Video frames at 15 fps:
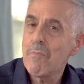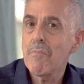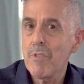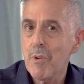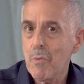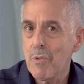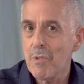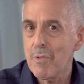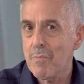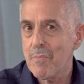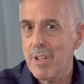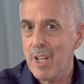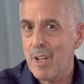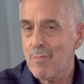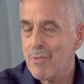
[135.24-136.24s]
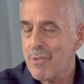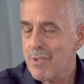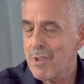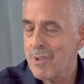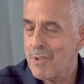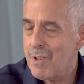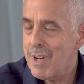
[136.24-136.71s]
you won't be able
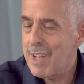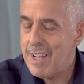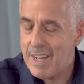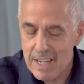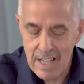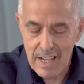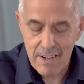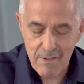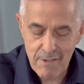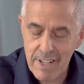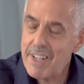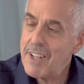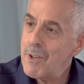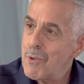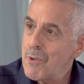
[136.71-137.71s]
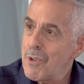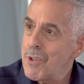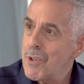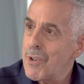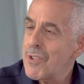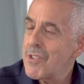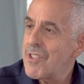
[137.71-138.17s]
to renew
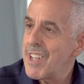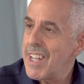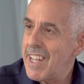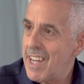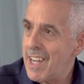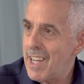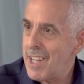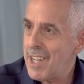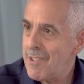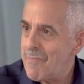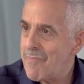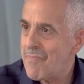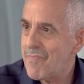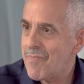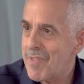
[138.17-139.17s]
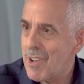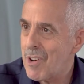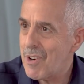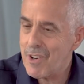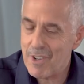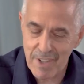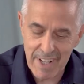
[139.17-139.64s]
your CR
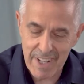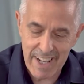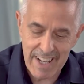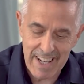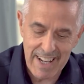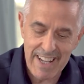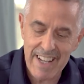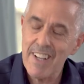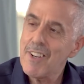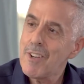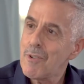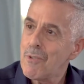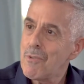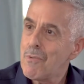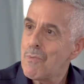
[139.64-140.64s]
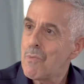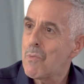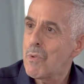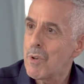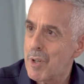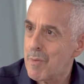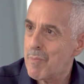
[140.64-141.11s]
or get any new
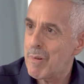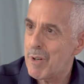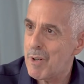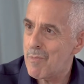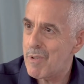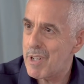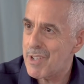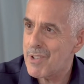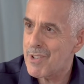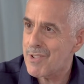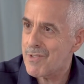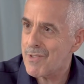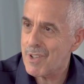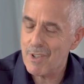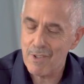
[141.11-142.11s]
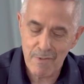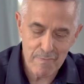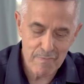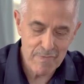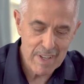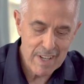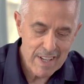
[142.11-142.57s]
work permits. So
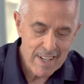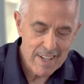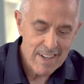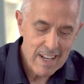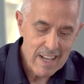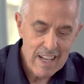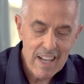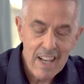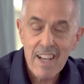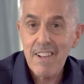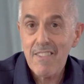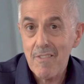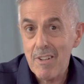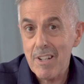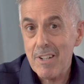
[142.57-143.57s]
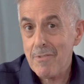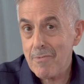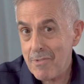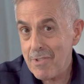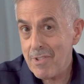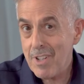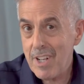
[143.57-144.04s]

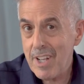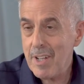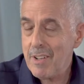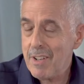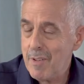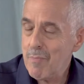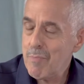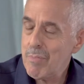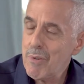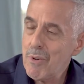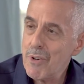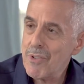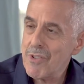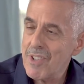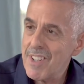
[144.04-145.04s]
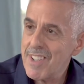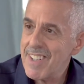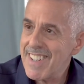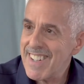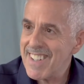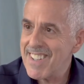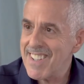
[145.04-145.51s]
it's important
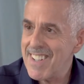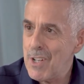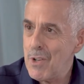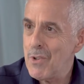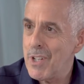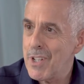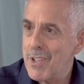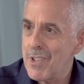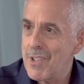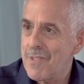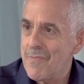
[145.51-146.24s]
and it's serious.